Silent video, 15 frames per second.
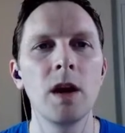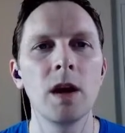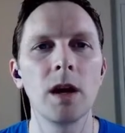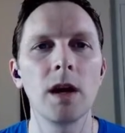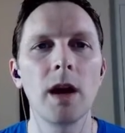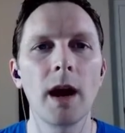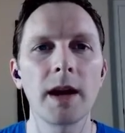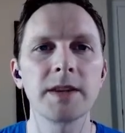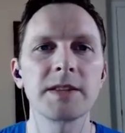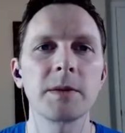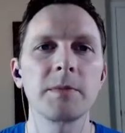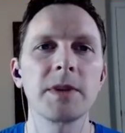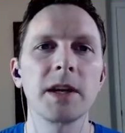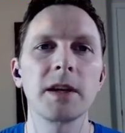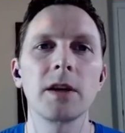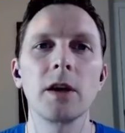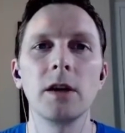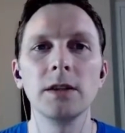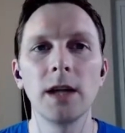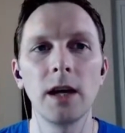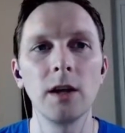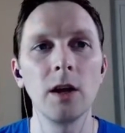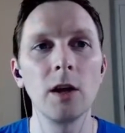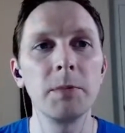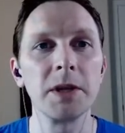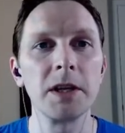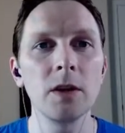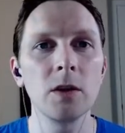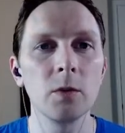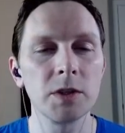It has something called
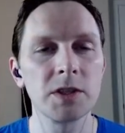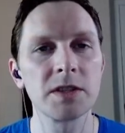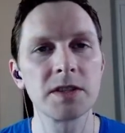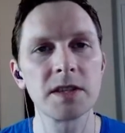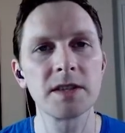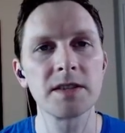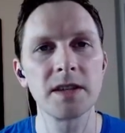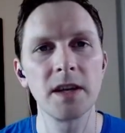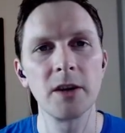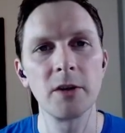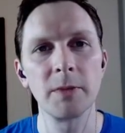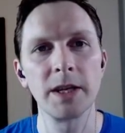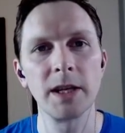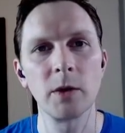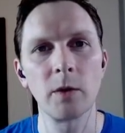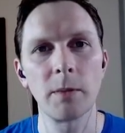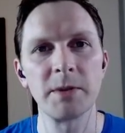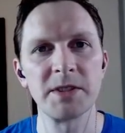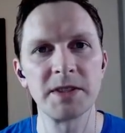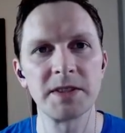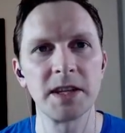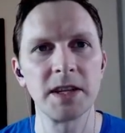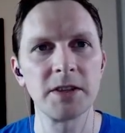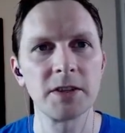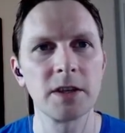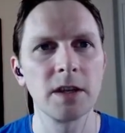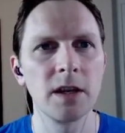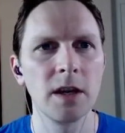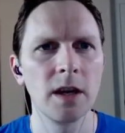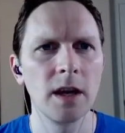LLB, which is its intermediate representation.
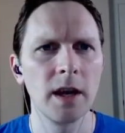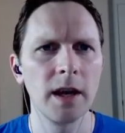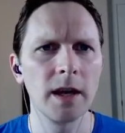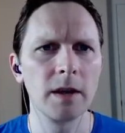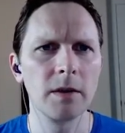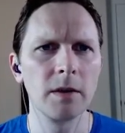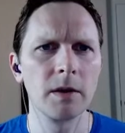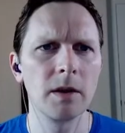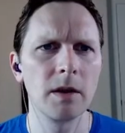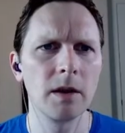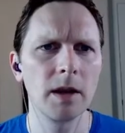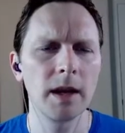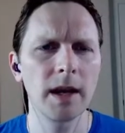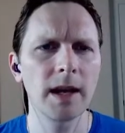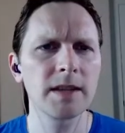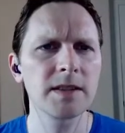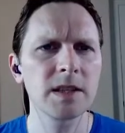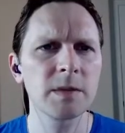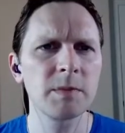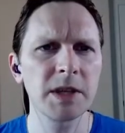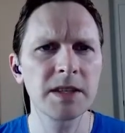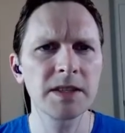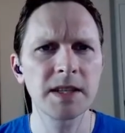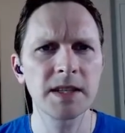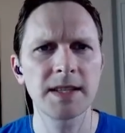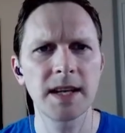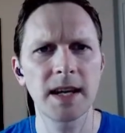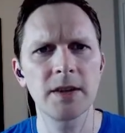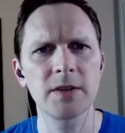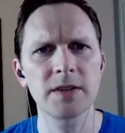And it has this because
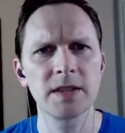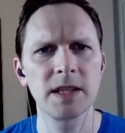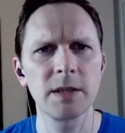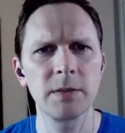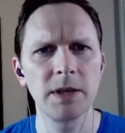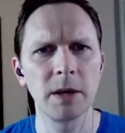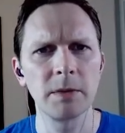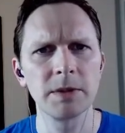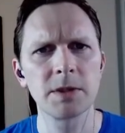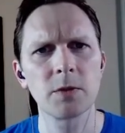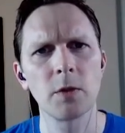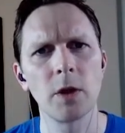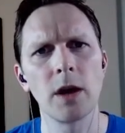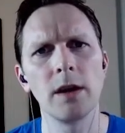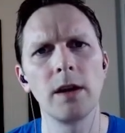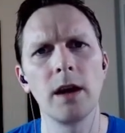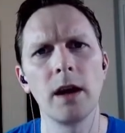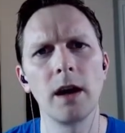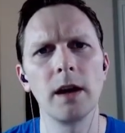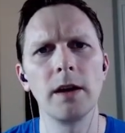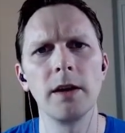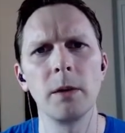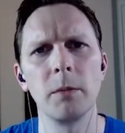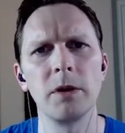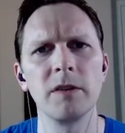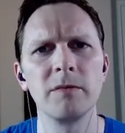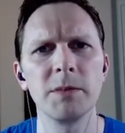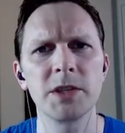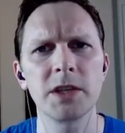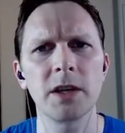containers need to be able to run on a number of
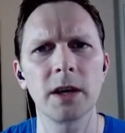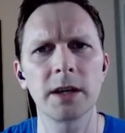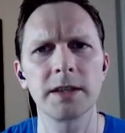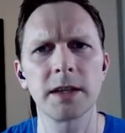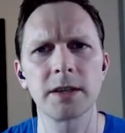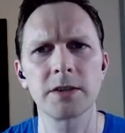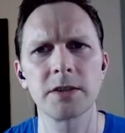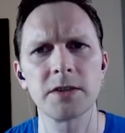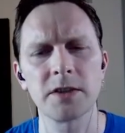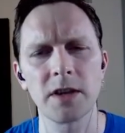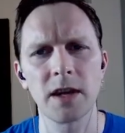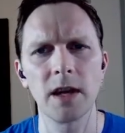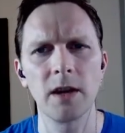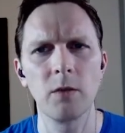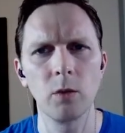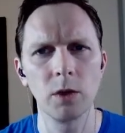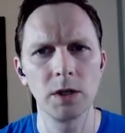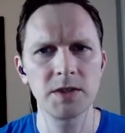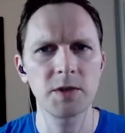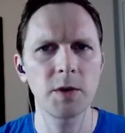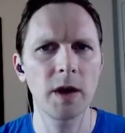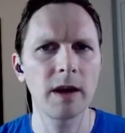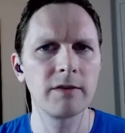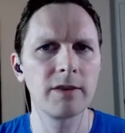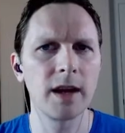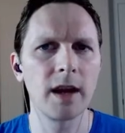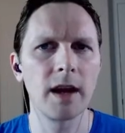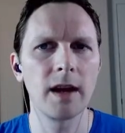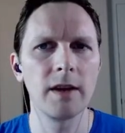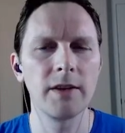machine architectures. And once you have
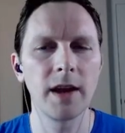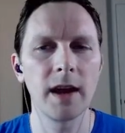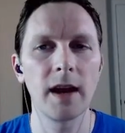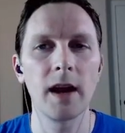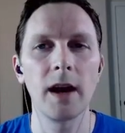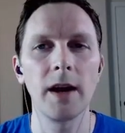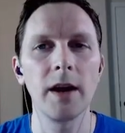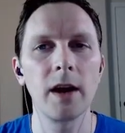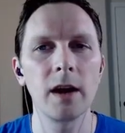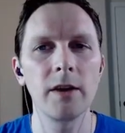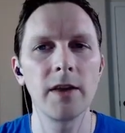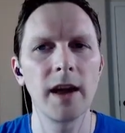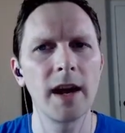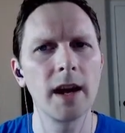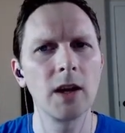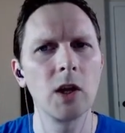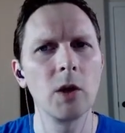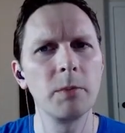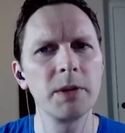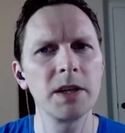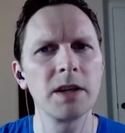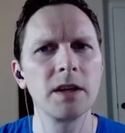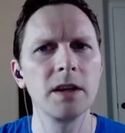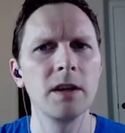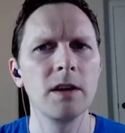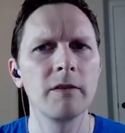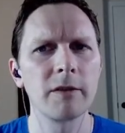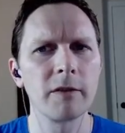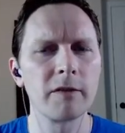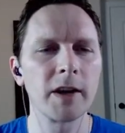that IR, that LLB
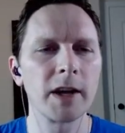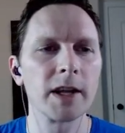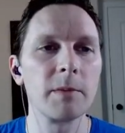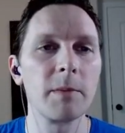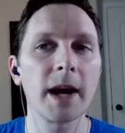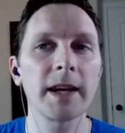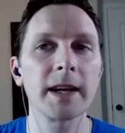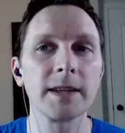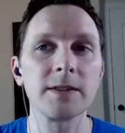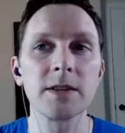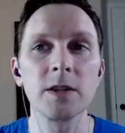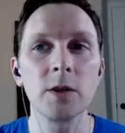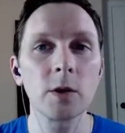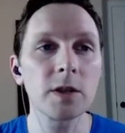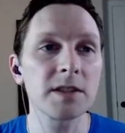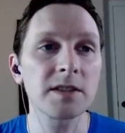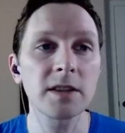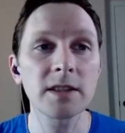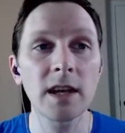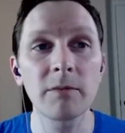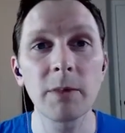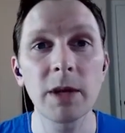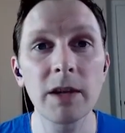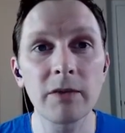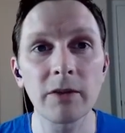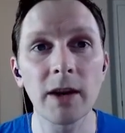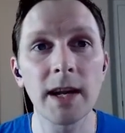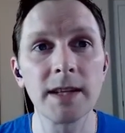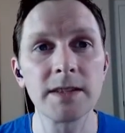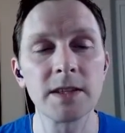for varying the backends, you can start to have many
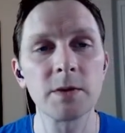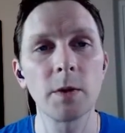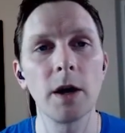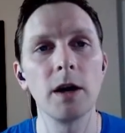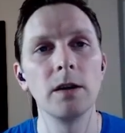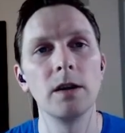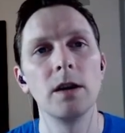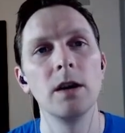front ends as well.